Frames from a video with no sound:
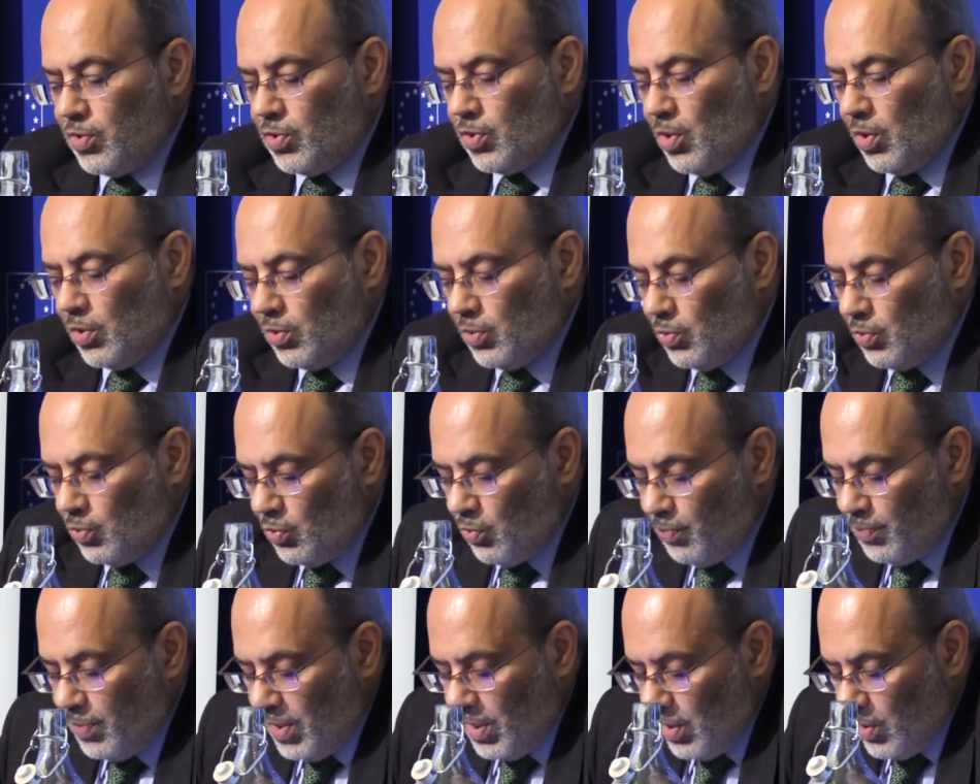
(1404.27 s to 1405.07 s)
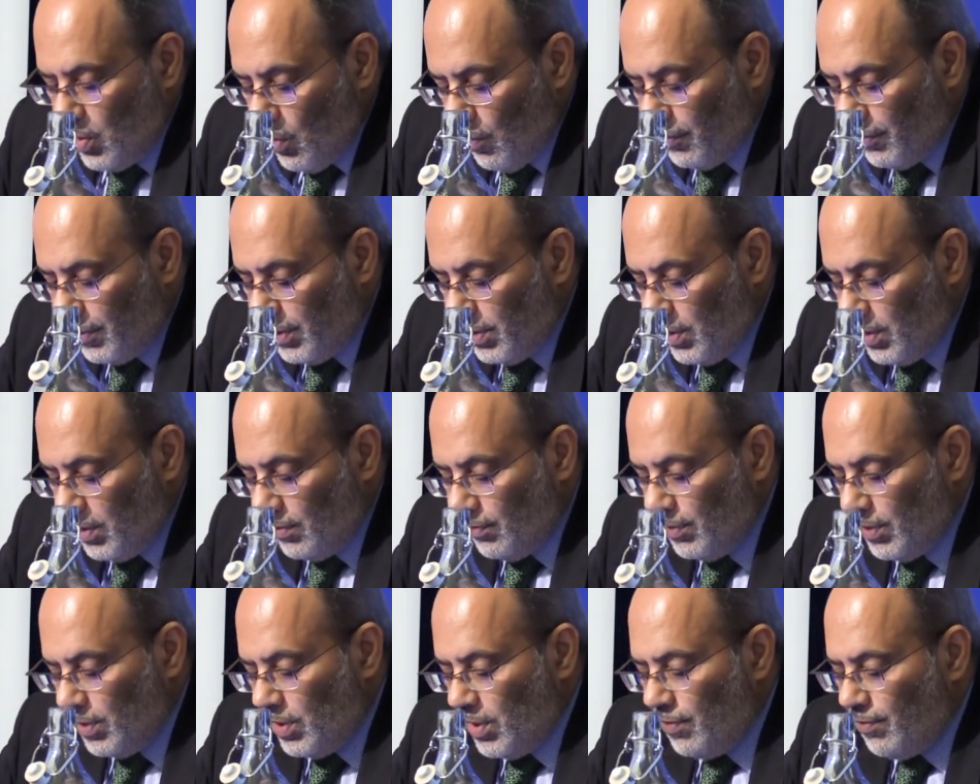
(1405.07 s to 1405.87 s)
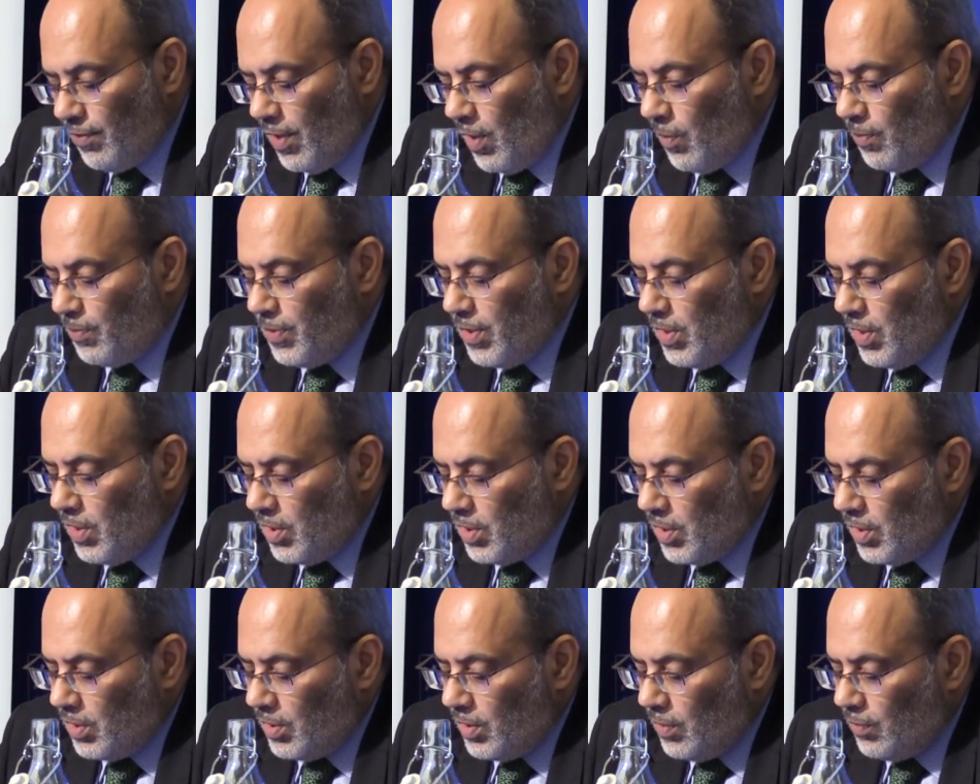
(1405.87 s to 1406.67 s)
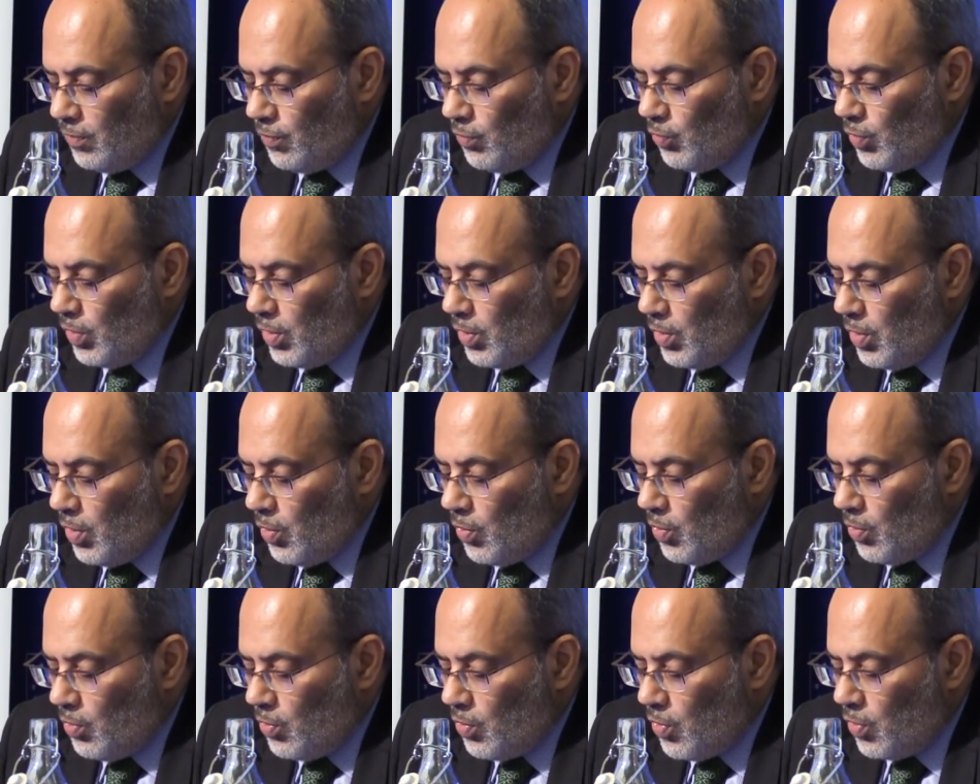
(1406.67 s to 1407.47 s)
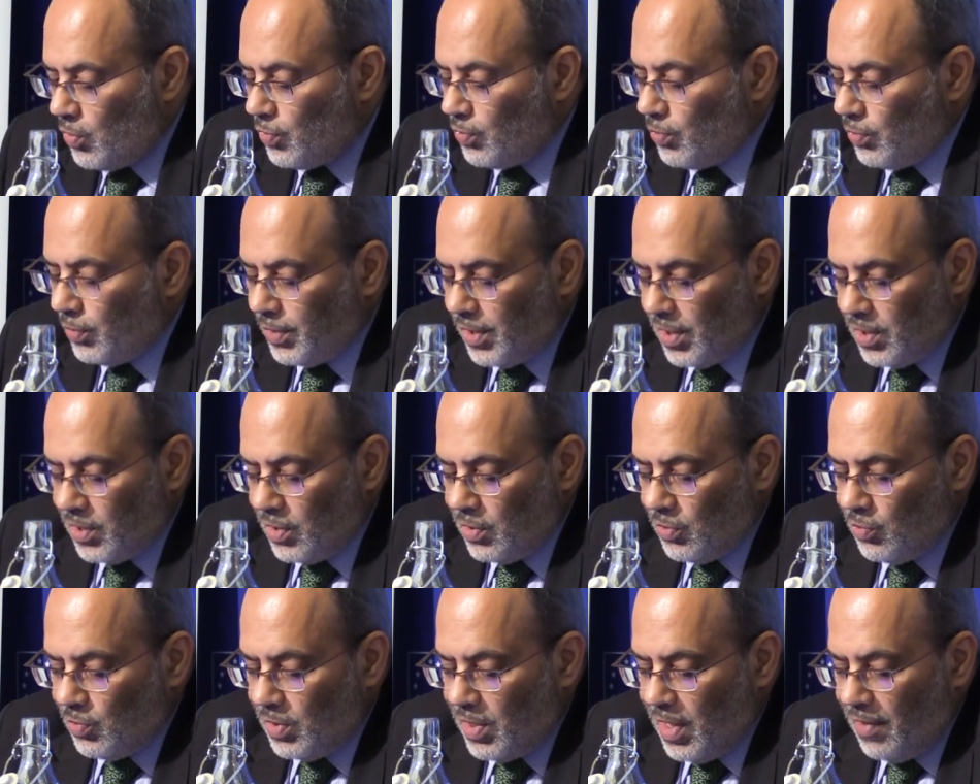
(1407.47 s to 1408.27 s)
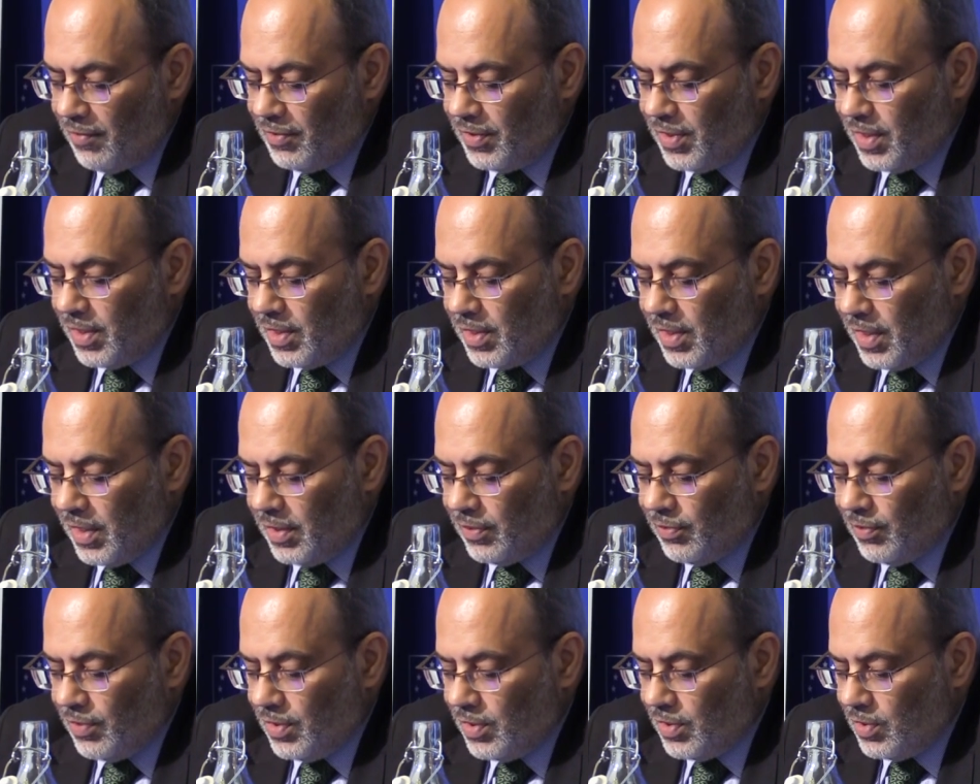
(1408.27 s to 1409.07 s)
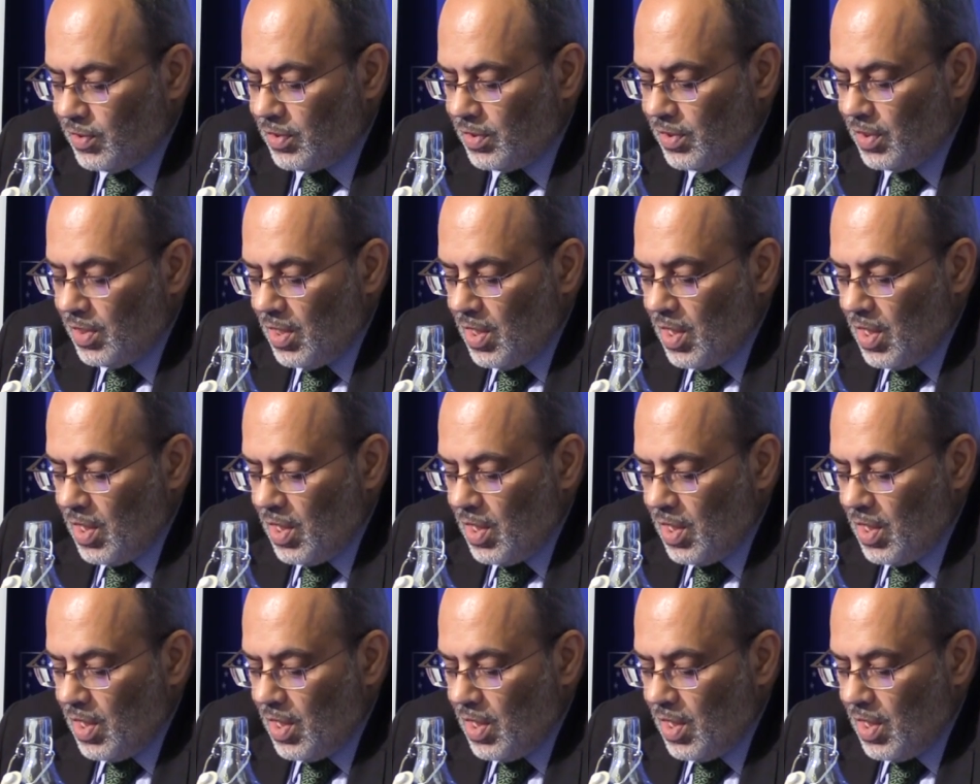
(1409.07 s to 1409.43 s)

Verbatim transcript: sought to be innovative, it developed initiatives with no consultations with African countries